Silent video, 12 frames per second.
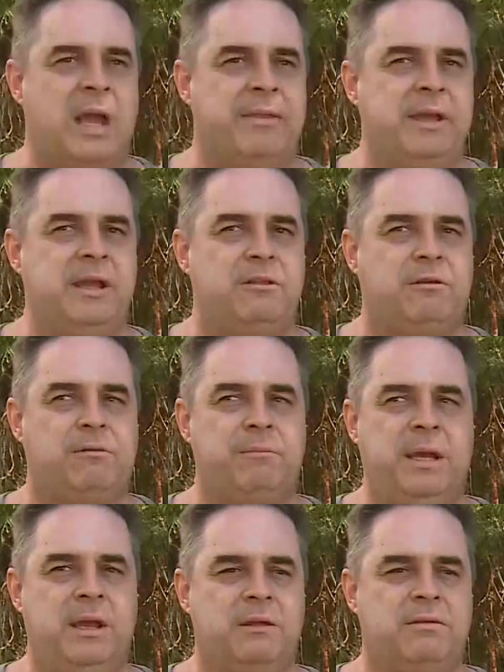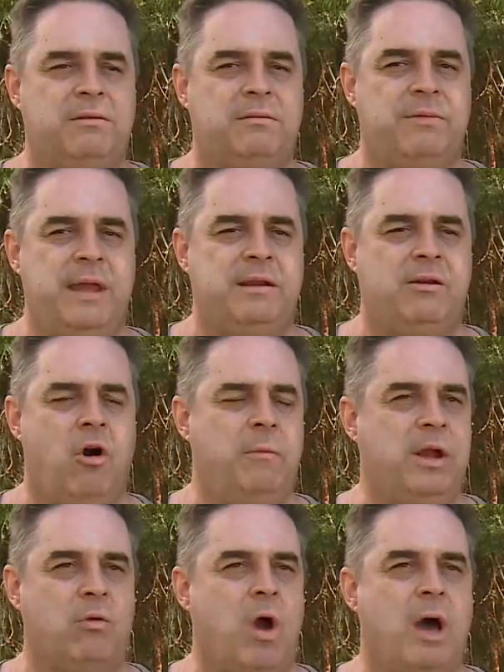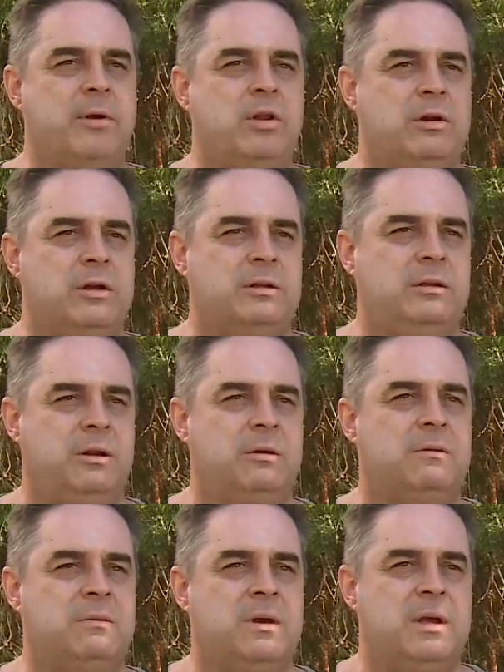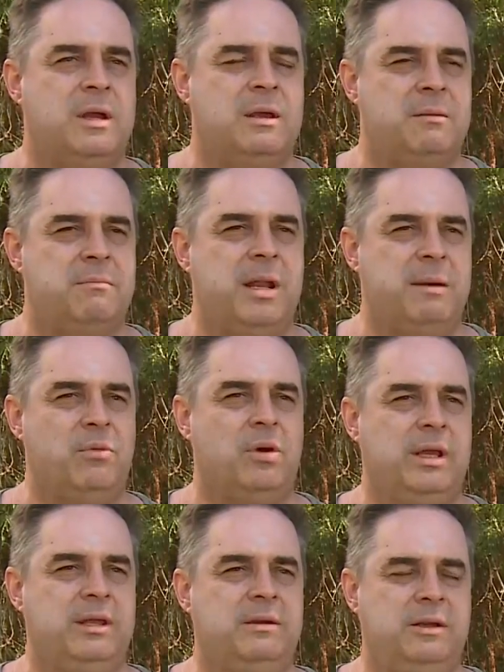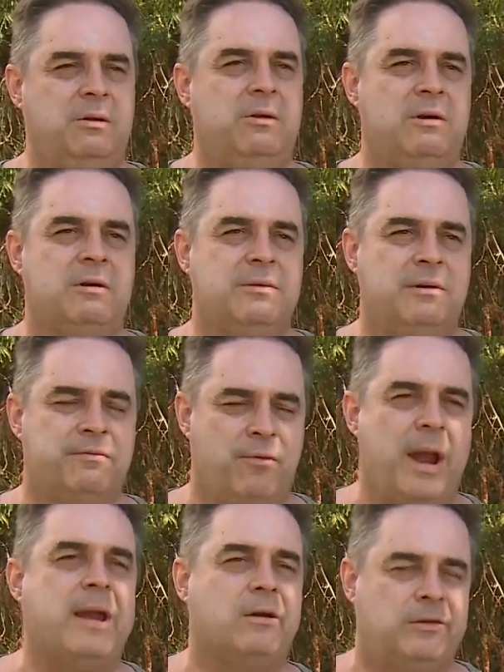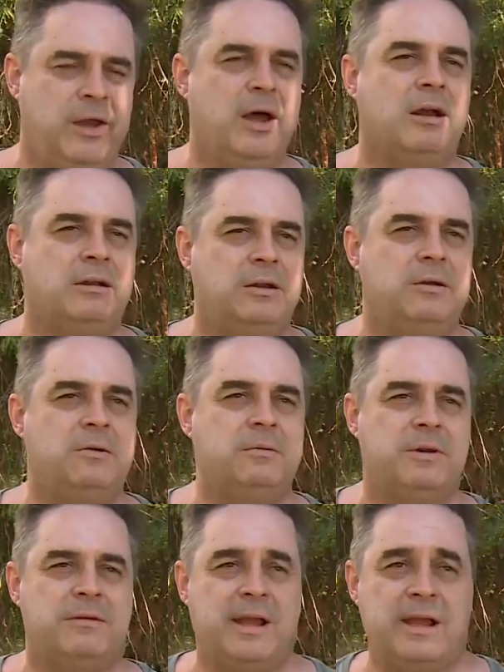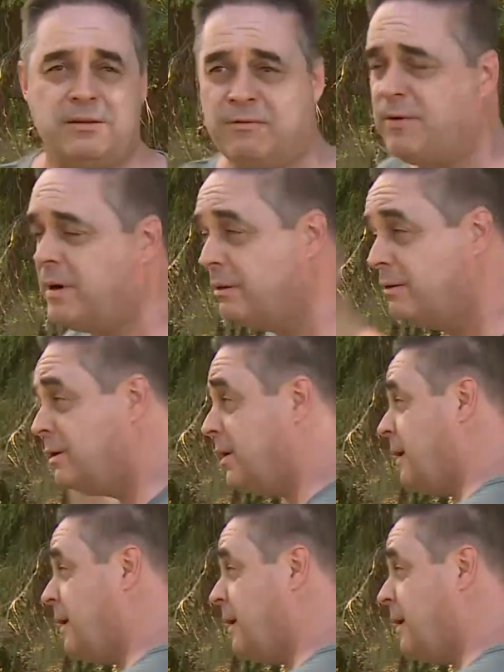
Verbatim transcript: I think it's because they call me a Robin Hood, you know but I'm really the you know the, the friar tuck, you know, because I got the friar tuck